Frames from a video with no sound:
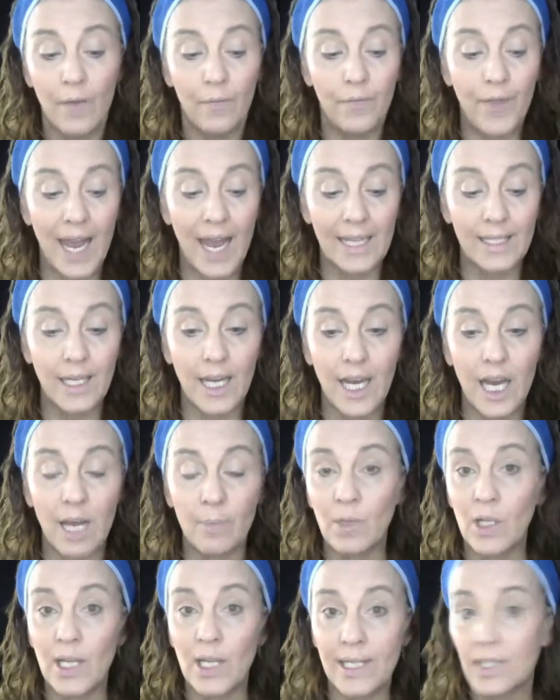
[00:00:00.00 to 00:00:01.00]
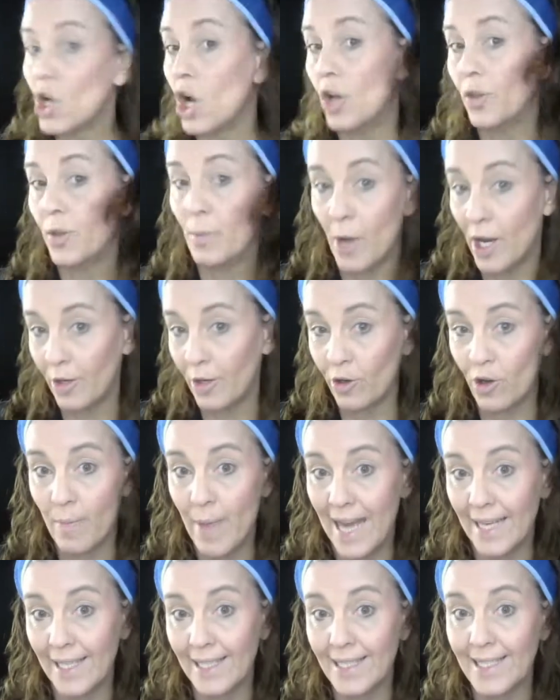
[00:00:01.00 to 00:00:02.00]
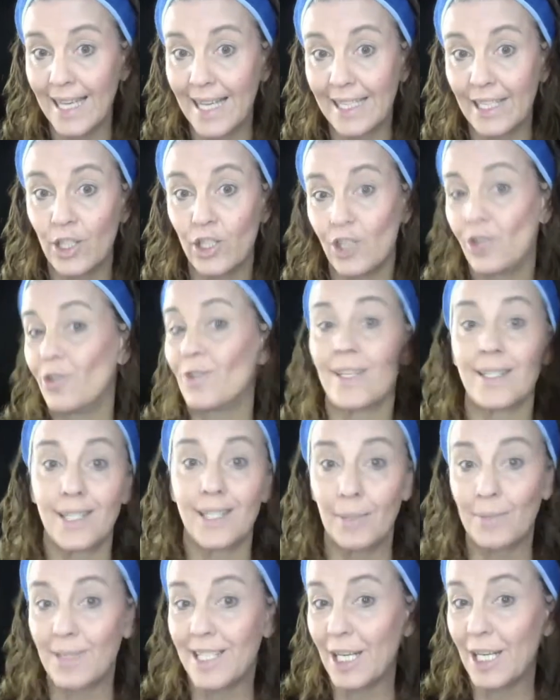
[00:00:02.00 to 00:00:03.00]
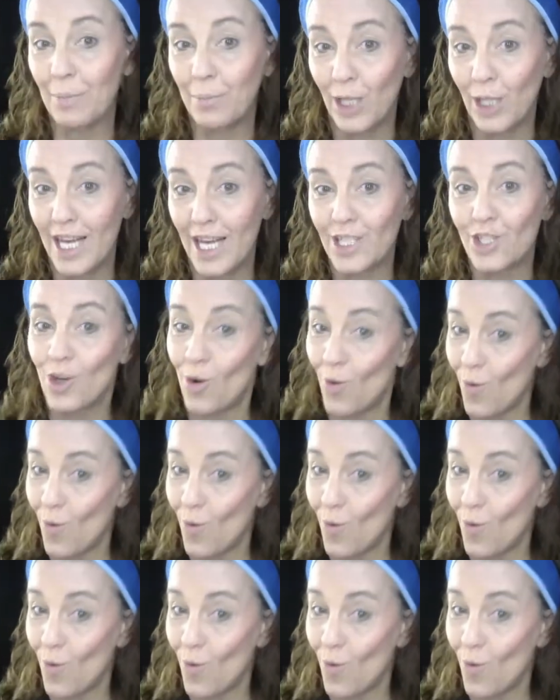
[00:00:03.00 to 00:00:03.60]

that um, is called the Monochromatics, and it is used as lipstick, blush,